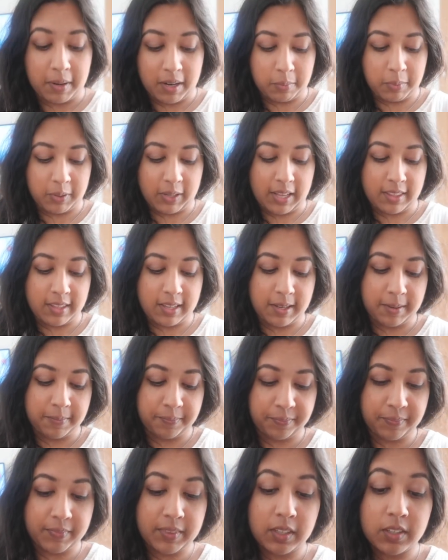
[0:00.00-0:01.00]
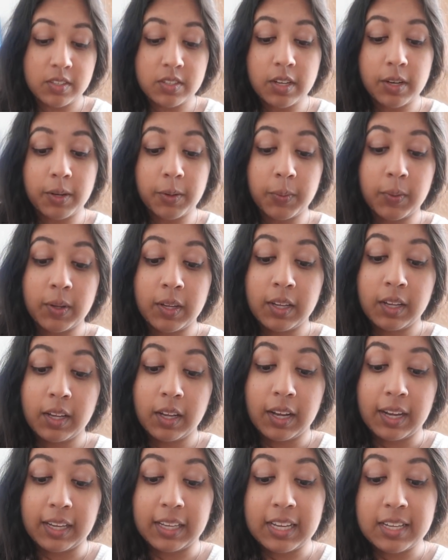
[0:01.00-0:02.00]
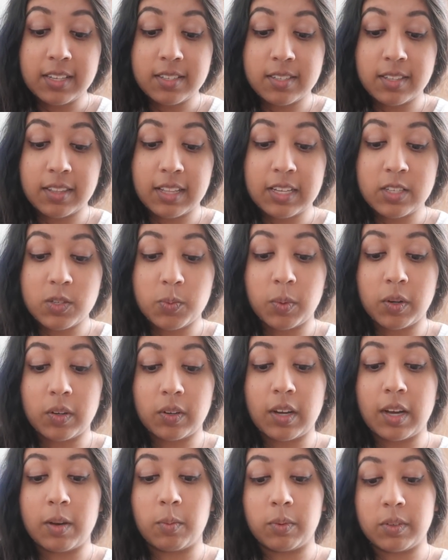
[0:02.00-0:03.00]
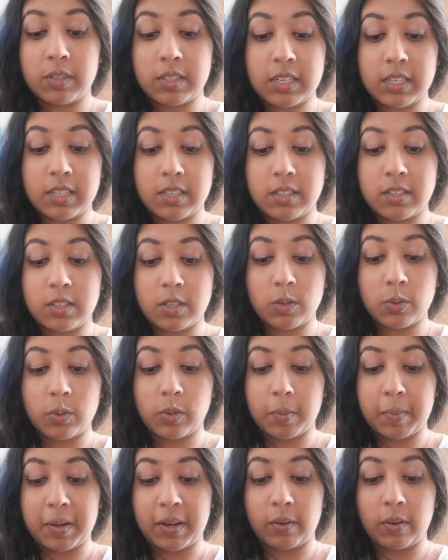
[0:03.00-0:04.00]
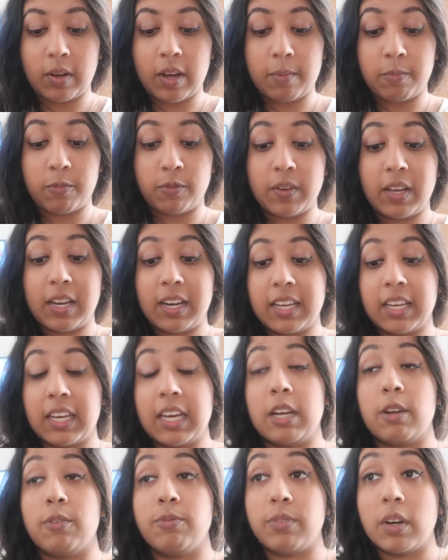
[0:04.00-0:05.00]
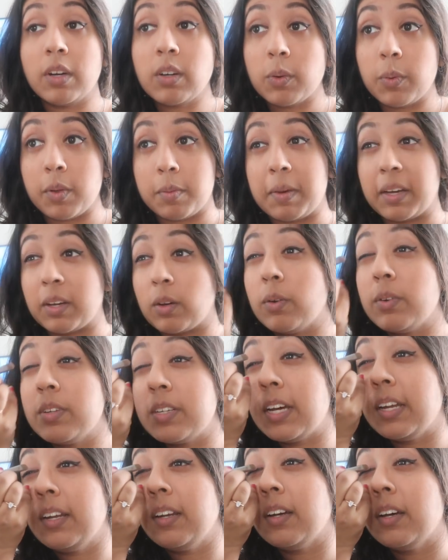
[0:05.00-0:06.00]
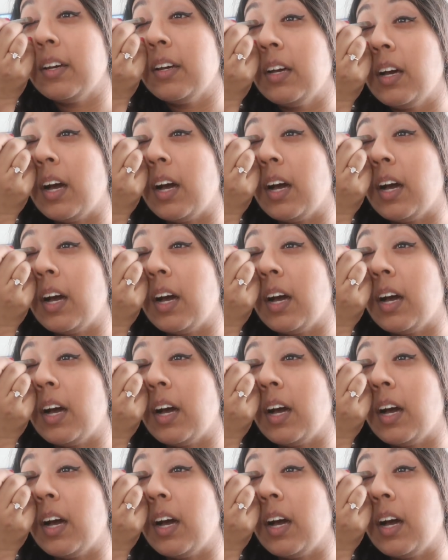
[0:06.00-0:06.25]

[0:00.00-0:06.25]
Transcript: but I will get there. So I guess that's what I wanted to talk about. I'm feeling in a funk with my content.